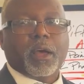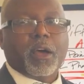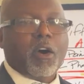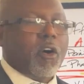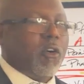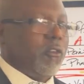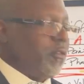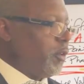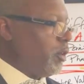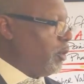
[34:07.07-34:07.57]

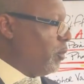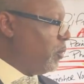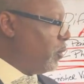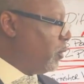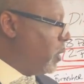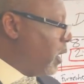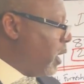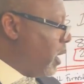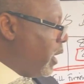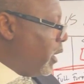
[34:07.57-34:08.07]
offer
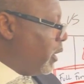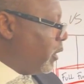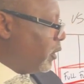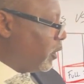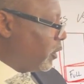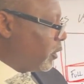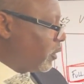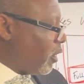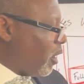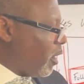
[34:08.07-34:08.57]
you
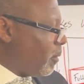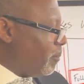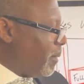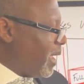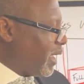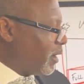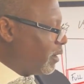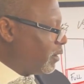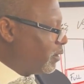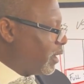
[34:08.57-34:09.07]
to start
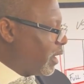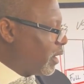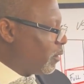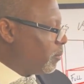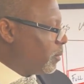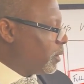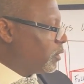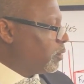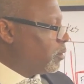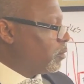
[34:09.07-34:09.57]
making
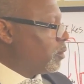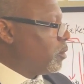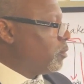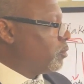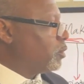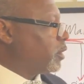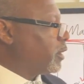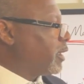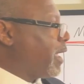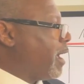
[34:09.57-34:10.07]
settlements on
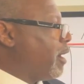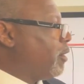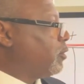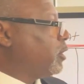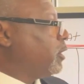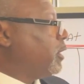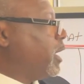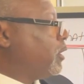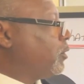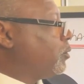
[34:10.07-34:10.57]
those accounts.
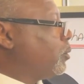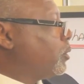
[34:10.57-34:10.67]
And that's